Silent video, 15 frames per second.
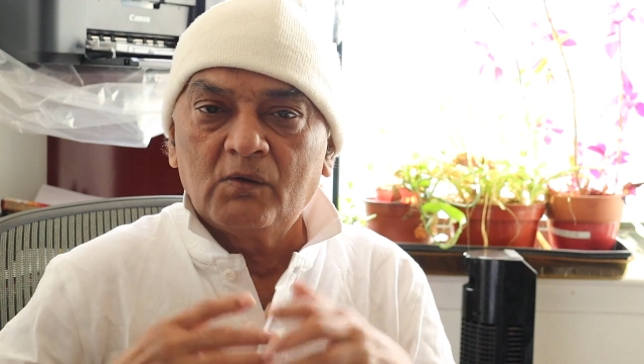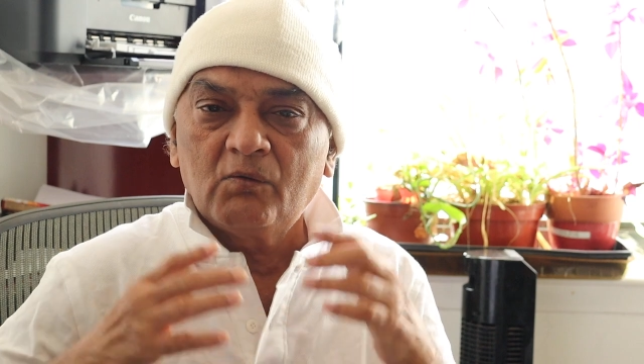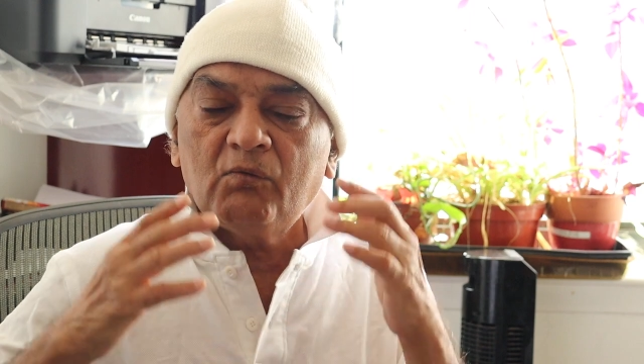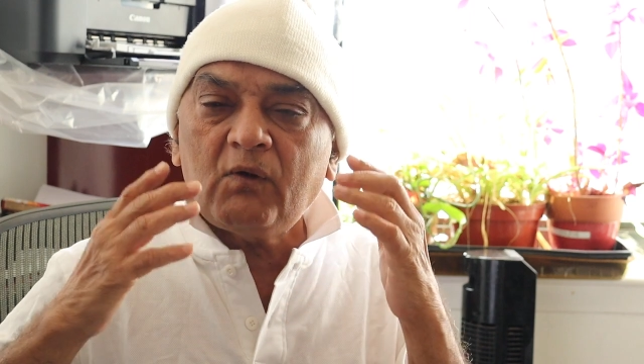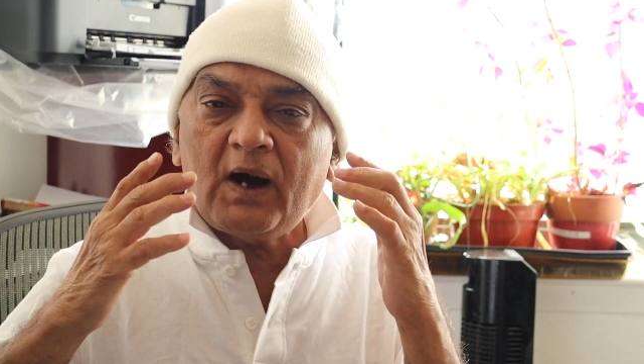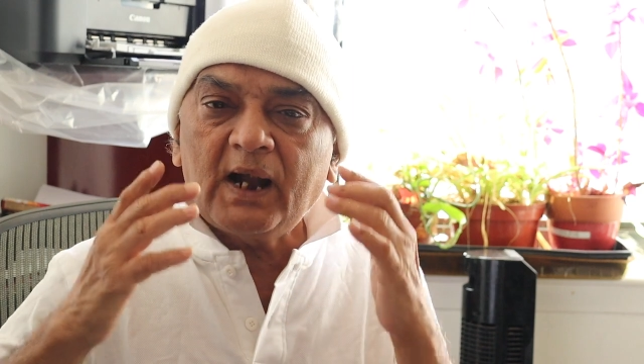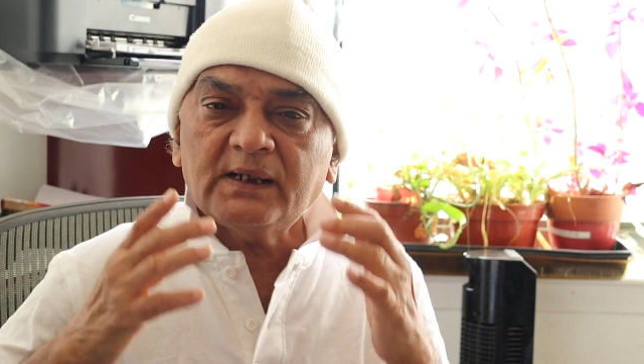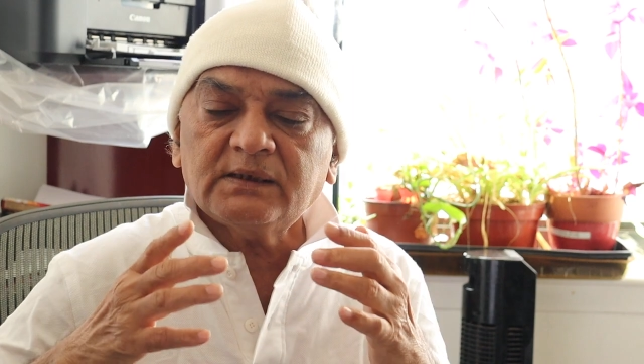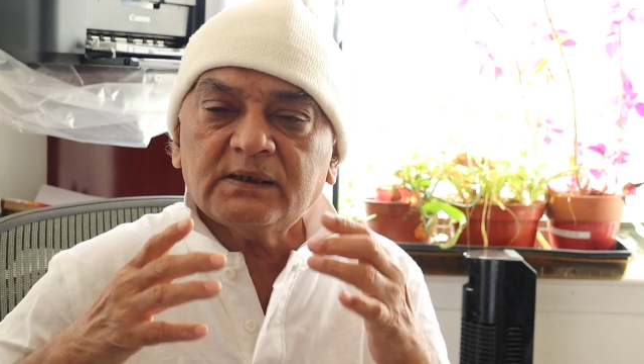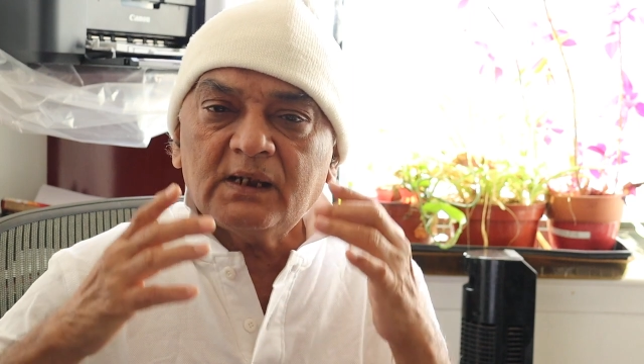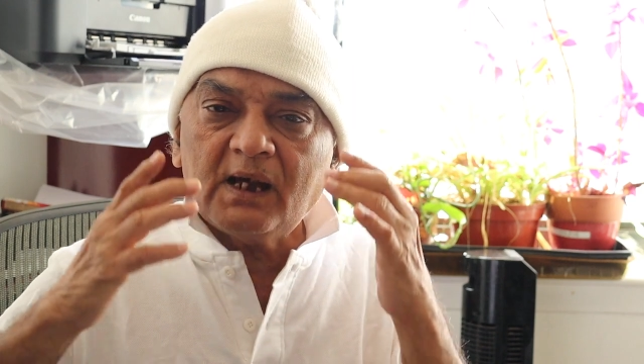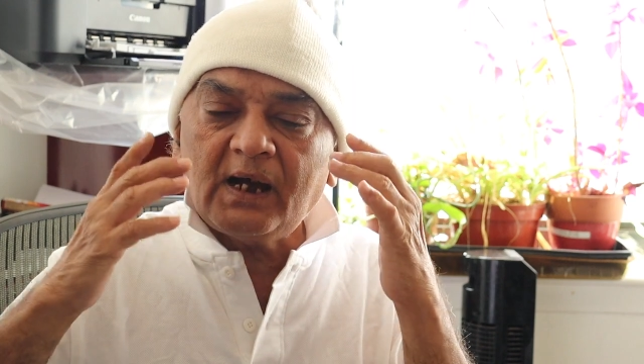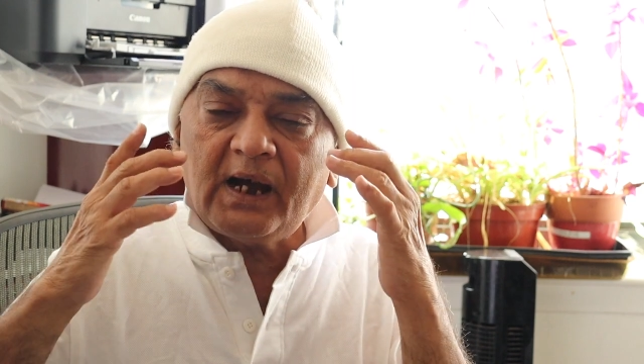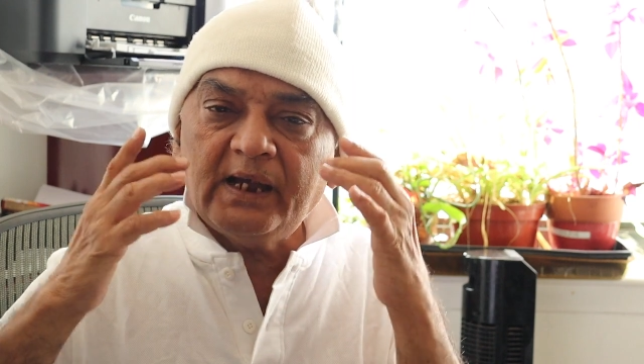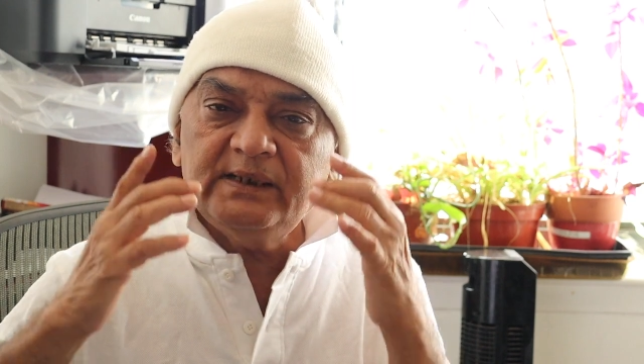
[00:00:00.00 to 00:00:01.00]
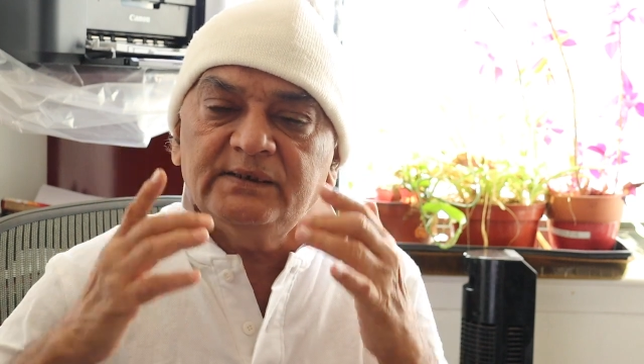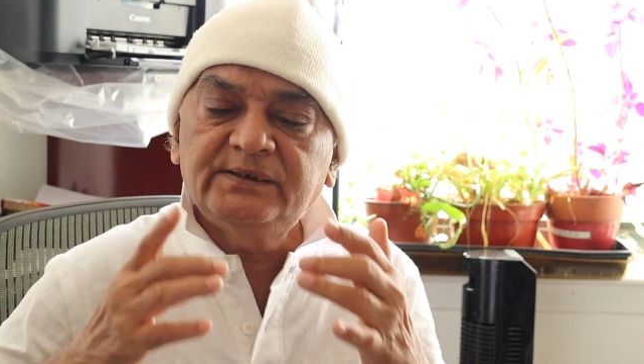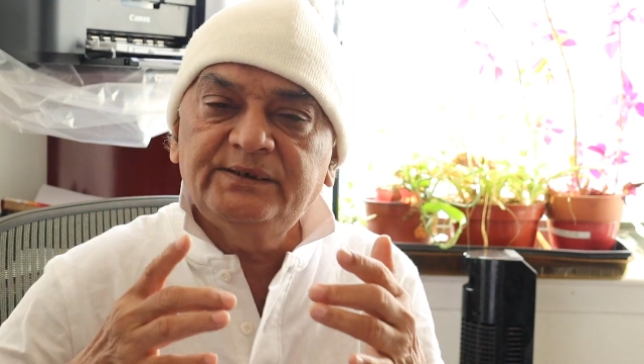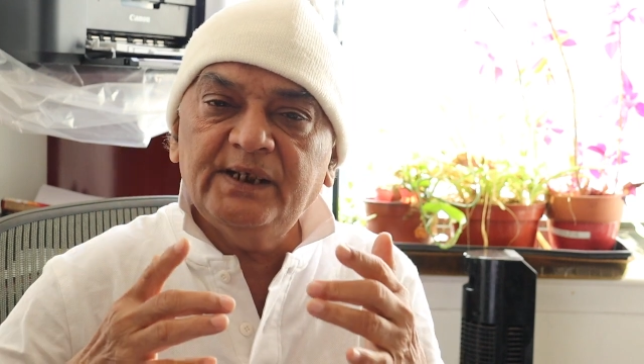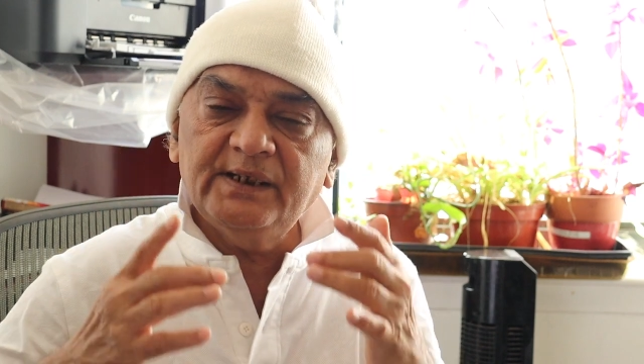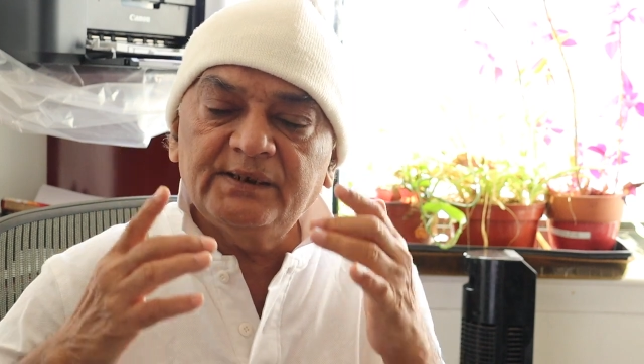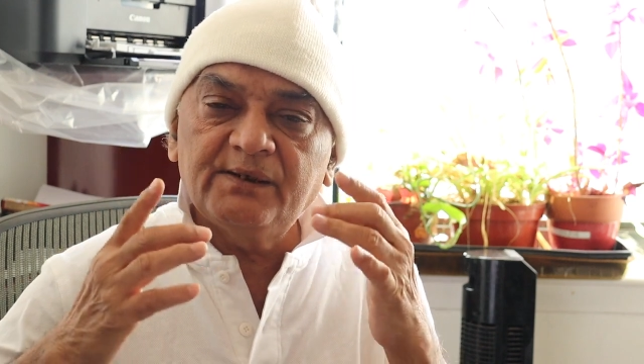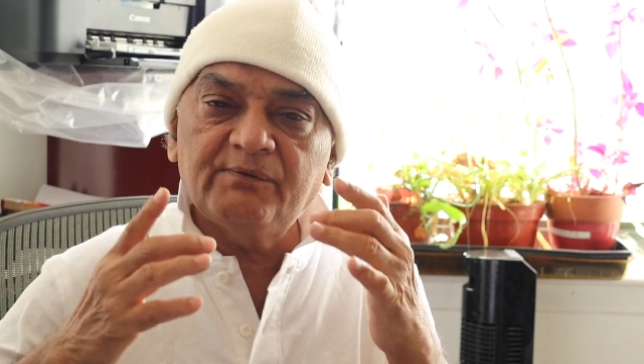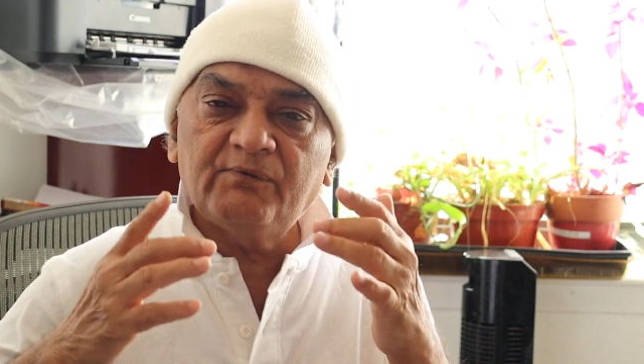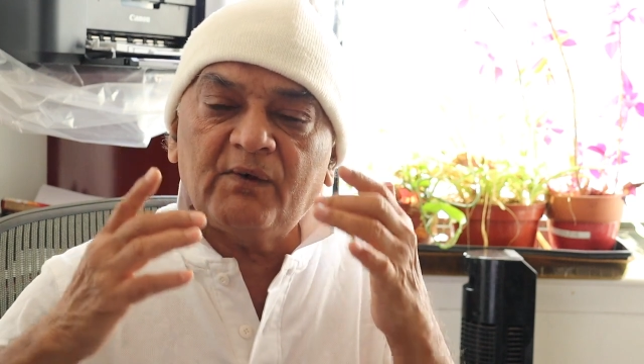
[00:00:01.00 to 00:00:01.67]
What I did,